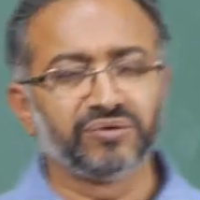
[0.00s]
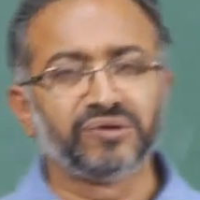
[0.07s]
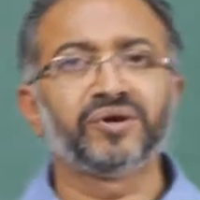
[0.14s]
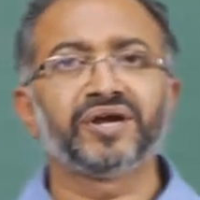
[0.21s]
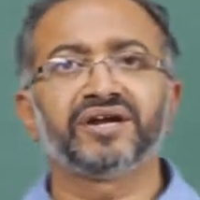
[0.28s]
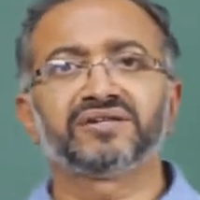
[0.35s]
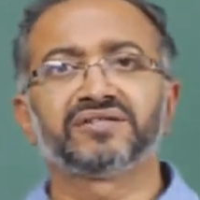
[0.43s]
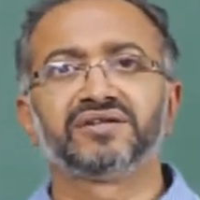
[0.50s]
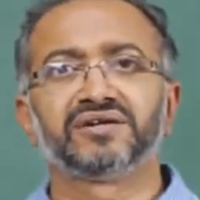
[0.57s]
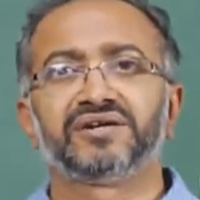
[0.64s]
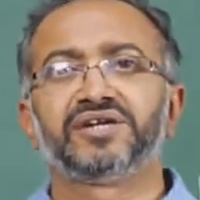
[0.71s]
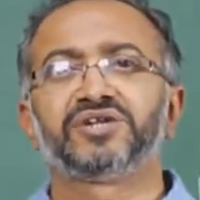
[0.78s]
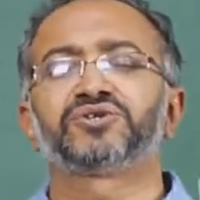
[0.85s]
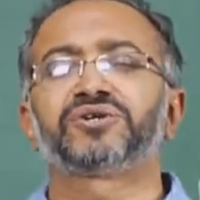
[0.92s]
look at
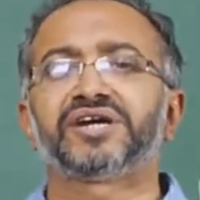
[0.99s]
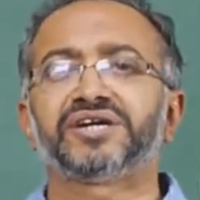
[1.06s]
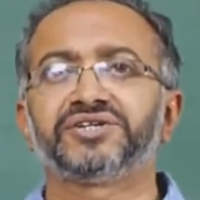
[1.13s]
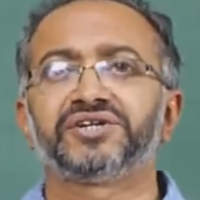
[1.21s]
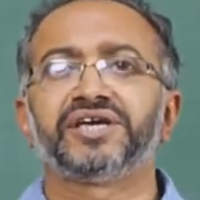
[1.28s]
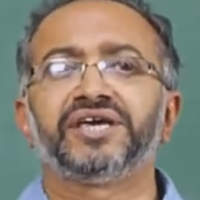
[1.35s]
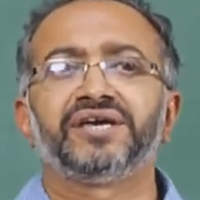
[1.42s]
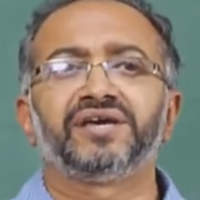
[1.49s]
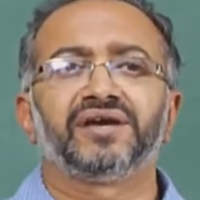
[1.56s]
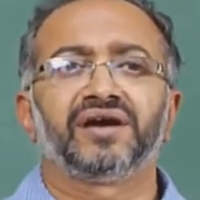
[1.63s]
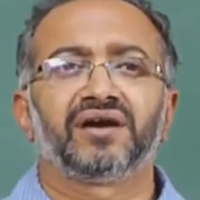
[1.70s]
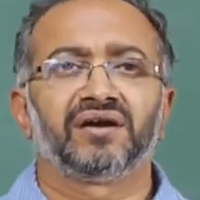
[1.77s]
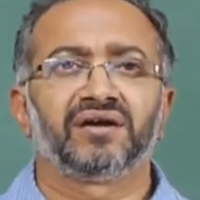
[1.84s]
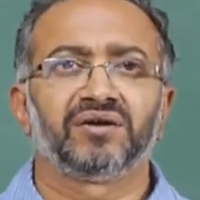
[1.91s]
the introductory
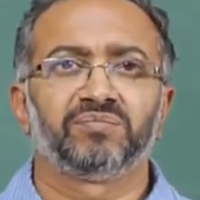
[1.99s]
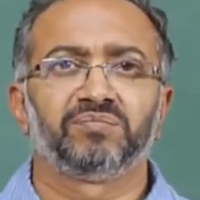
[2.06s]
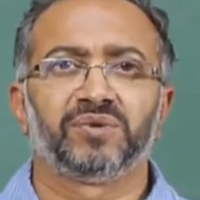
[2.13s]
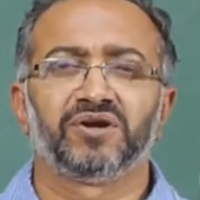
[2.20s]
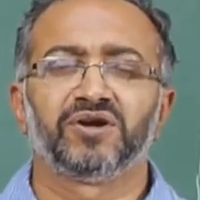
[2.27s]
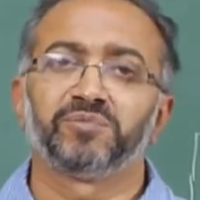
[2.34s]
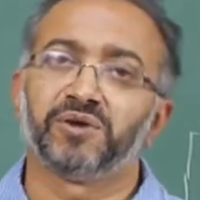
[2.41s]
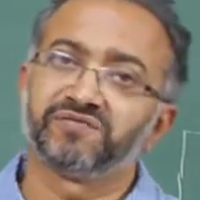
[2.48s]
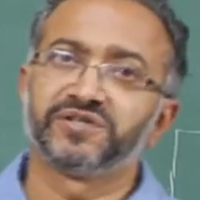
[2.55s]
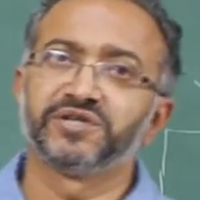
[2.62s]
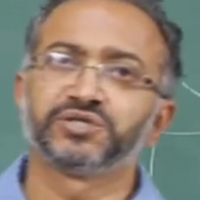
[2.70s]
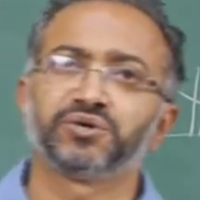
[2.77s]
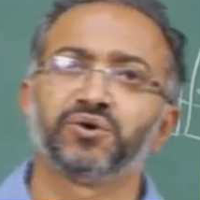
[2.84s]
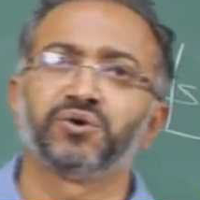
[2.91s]
blurb of
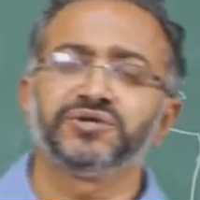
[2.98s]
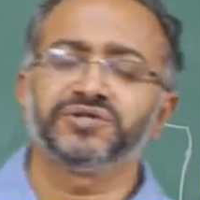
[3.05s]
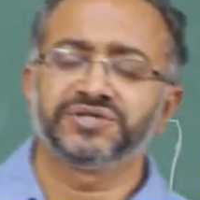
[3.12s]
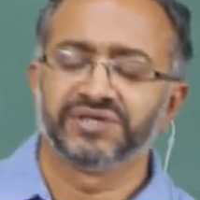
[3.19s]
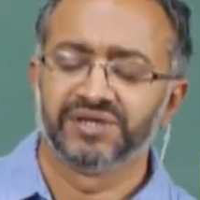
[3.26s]
this course,